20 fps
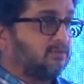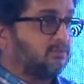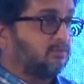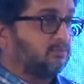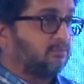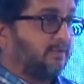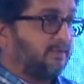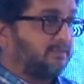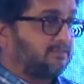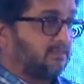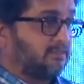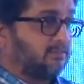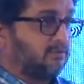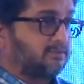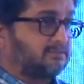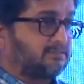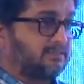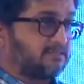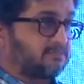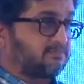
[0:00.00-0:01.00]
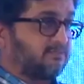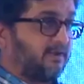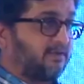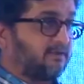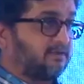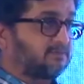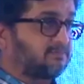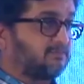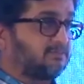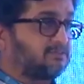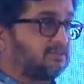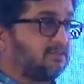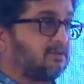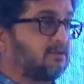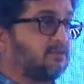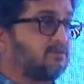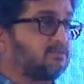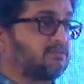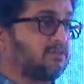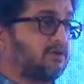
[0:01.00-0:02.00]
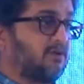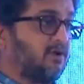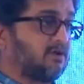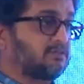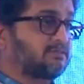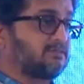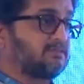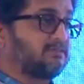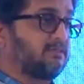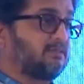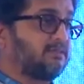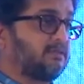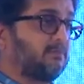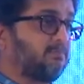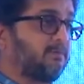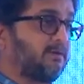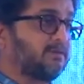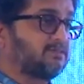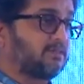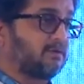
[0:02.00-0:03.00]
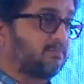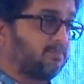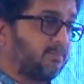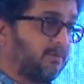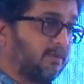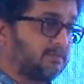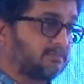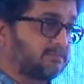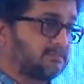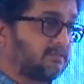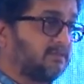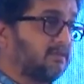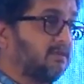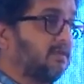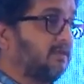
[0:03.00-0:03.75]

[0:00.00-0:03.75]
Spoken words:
to measure your 6 vitals, which includes your oxygen, temperature, pulse.